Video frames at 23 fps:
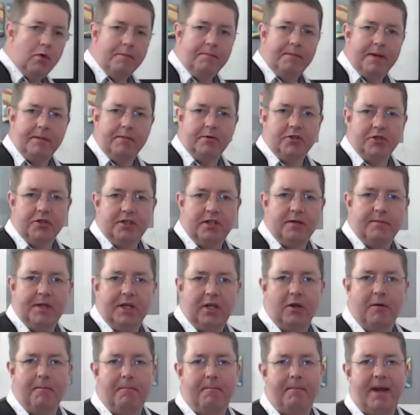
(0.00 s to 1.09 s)
want people just to
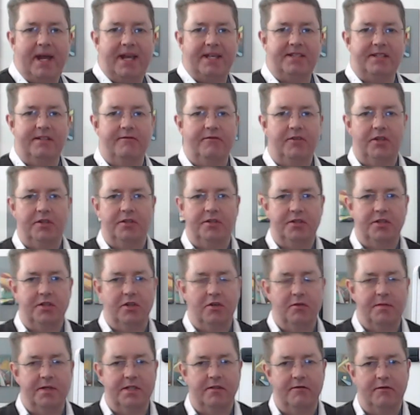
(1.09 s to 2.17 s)
become passive
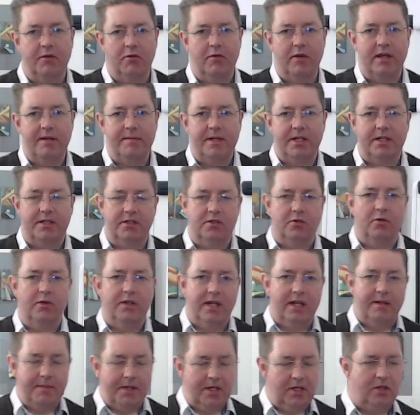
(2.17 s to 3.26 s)
consumers of your email. So an
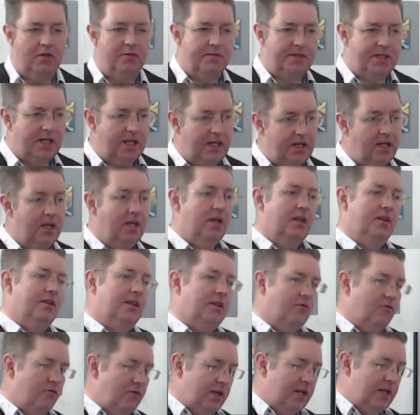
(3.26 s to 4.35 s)
email comes in,
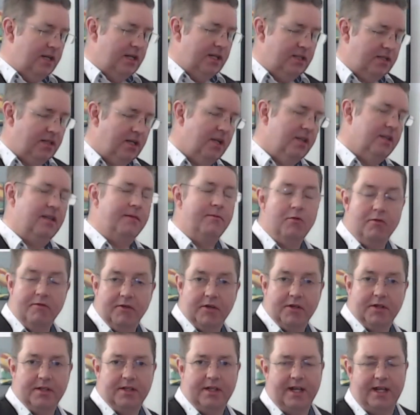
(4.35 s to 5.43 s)
they read it, they move
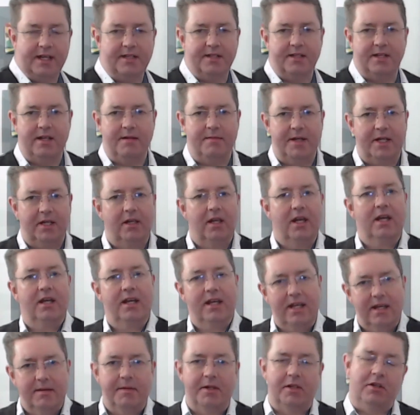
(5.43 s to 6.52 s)
on to the next email.
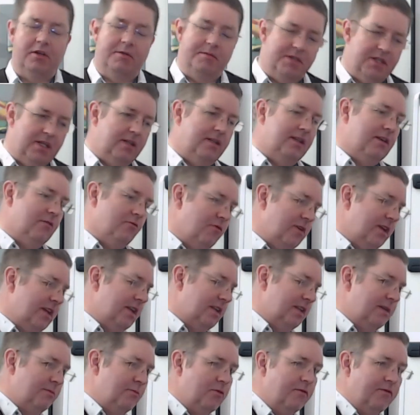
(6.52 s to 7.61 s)
Email comes in, they read
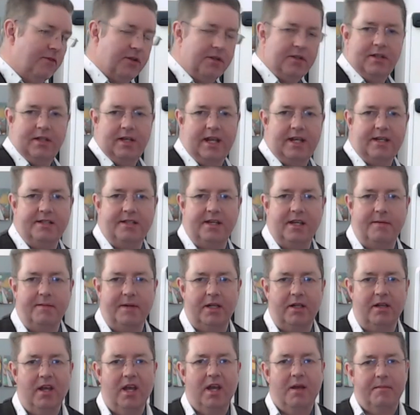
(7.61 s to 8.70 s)
it, they move on to the next
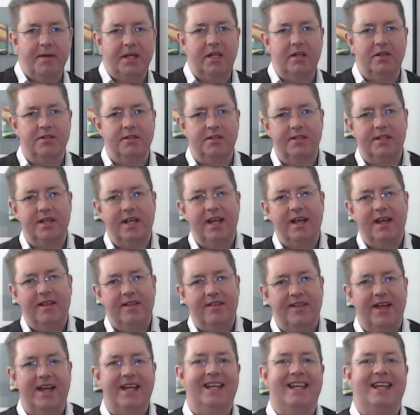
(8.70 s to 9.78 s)
email. Because
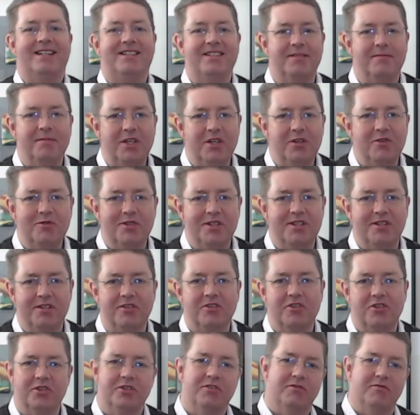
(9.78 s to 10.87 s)
that gets them used to
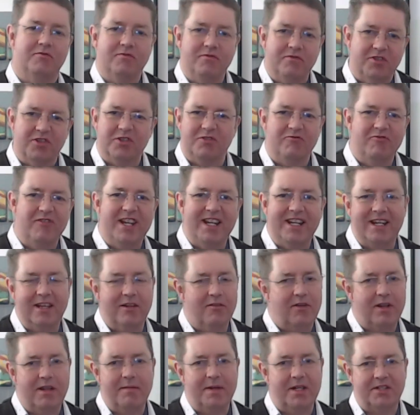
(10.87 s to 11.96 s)
just reading your
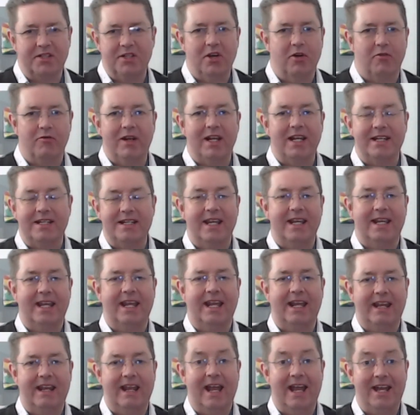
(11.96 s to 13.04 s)
emails and not really taking
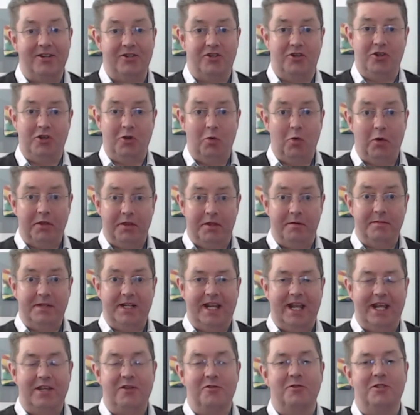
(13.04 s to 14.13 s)
any action. You want them to
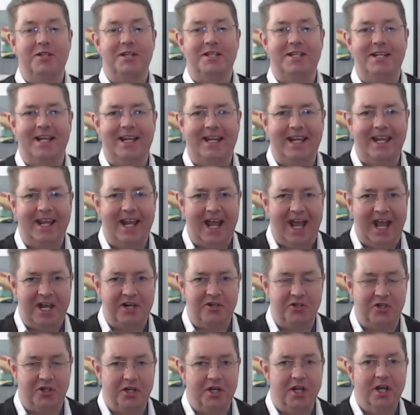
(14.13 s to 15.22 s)
get used to taking
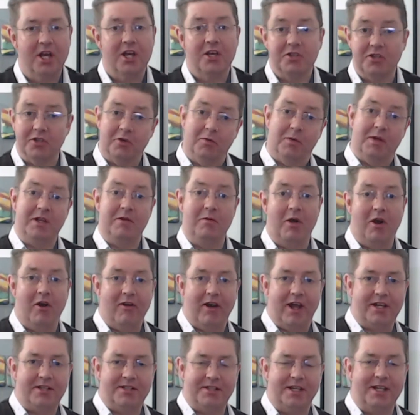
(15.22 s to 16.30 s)
action so that when you are
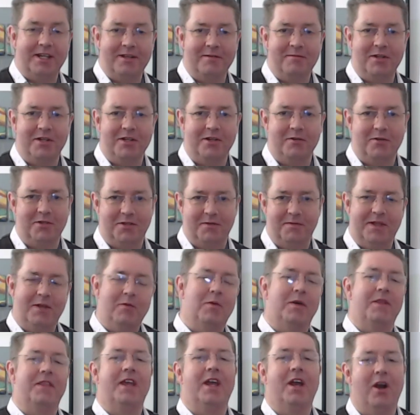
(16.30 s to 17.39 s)
asking them to do something,
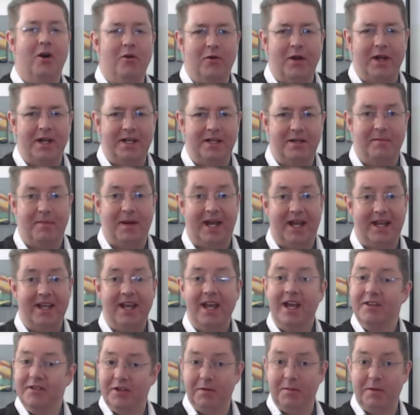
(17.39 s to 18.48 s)
when they are ready to buy,
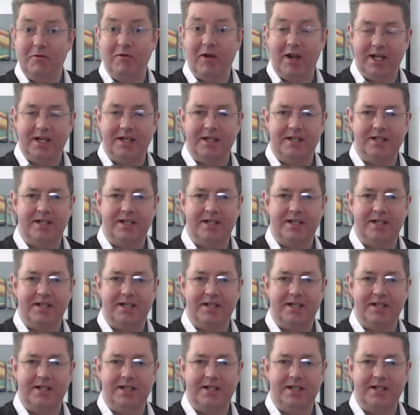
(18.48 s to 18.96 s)
they'll be ready to